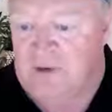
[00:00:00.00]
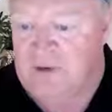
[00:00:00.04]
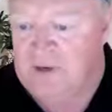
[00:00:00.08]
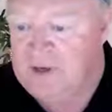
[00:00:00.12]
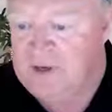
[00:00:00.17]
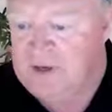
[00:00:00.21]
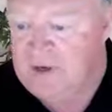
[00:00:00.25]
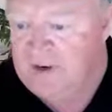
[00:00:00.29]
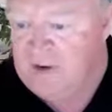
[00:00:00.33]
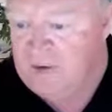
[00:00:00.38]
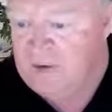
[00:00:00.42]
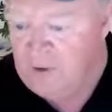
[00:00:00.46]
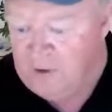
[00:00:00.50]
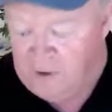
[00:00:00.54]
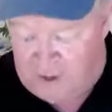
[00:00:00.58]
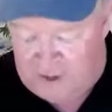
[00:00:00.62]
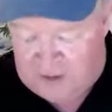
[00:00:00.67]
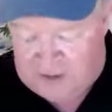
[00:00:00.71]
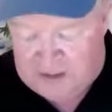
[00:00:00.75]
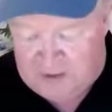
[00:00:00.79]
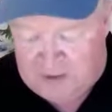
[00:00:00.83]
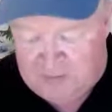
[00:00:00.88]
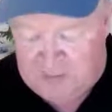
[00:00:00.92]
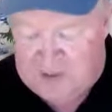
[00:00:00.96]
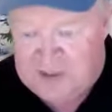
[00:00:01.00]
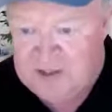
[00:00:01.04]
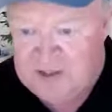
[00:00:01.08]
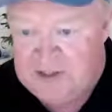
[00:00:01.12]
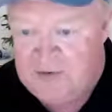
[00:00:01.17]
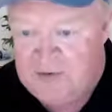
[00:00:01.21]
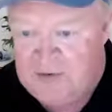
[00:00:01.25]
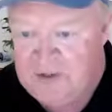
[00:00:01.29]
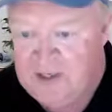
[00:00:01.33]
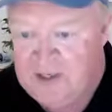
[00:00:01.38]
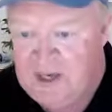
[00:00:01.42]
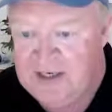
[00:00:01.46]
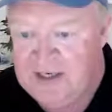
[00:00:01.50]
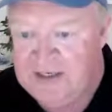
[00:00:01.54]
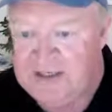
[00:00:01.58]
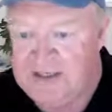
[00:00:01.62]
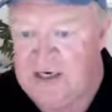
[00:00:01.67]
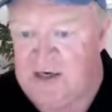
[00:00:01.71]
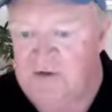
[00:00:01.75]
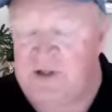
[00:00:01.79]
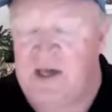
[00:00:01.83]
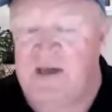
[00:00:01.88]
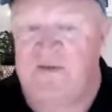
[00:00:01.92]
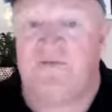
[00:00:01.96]
I don't know what those numbers are doing there,
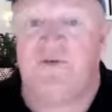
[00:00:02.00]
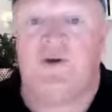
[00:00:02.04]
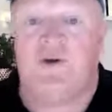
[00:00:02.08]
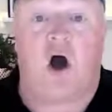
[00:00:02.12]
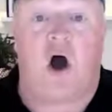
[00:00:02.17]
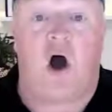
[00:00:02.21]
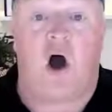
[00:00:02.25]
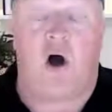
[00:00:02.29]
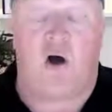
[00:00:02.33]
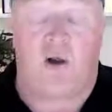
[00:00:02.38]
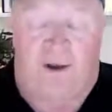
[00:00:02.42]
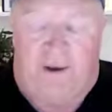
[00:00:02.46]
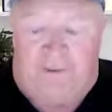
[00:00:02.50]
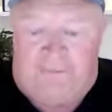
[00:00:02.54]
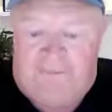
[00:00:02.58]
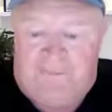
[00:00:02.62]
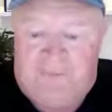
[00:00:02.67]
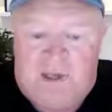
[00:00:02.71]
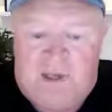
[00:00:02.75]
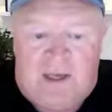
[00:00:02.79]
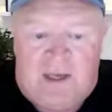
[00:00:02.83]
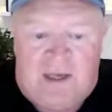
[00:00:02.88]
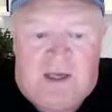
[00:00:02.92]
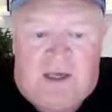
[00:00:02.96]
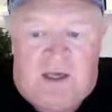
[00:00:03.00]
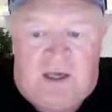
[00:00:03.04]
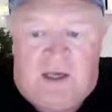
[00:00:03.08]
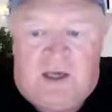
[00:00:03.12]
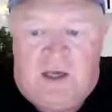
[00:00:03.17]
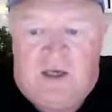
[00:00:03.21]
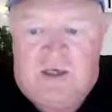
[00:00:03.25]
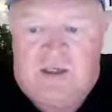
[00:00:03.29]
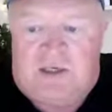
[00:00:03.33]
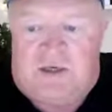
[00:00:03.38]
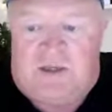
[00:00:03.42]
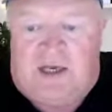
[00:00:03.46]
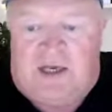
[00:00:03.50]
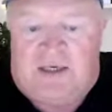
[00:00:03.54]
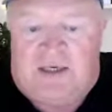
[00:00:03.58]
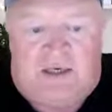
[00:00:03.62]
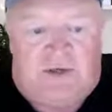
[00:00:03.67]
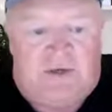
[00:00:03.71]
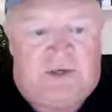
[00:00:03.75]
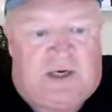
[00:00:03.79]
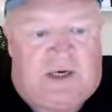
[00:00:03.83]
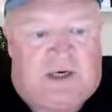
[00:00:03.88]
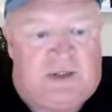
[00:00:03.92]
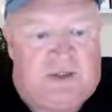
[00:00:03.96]
so they've gone. So that's how
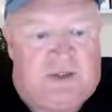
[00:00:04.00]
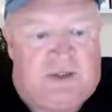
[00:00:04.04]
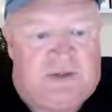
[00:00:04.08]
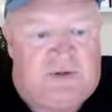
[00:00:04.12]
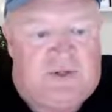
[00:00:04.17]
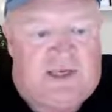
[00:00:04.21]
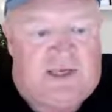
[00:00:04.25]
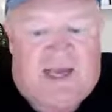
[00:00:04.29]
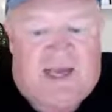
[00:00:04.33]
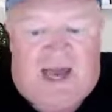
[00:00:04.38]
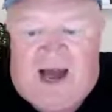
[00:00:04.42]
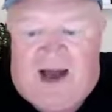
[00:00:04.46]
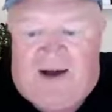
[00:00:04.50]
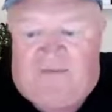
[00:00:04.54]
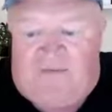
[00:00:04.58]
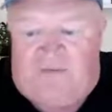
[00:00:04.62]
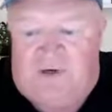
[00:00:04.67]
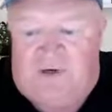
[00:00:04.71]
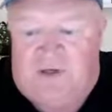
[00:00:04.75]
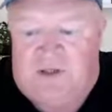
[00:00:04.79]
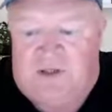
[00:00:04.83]
you can do the average